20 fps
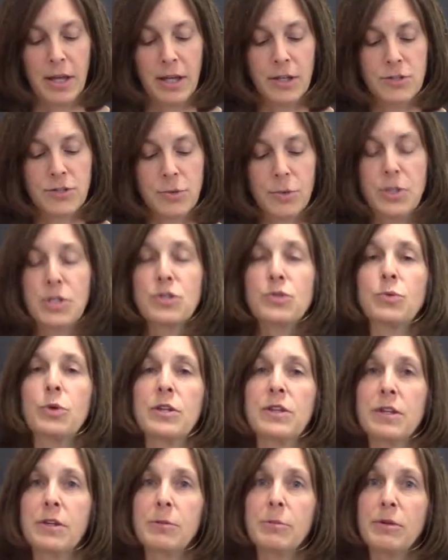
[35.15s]
So we just want
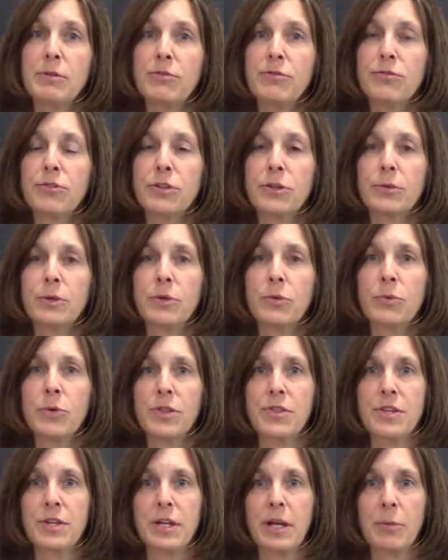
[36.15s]
them to be fluent
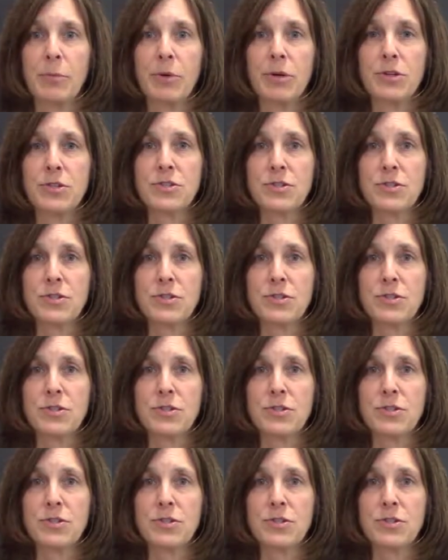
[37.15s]
with the numbers.